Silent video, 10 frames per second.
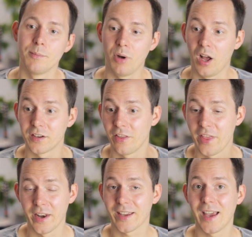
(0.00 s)
but
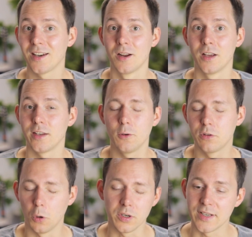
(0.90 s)
then again, you
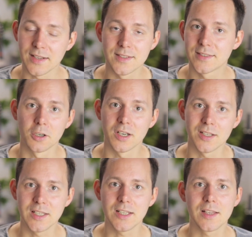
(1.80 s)
don't necessarily
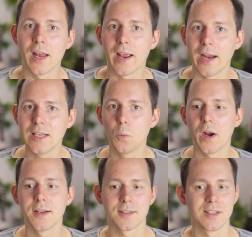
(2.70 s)
need that anyways,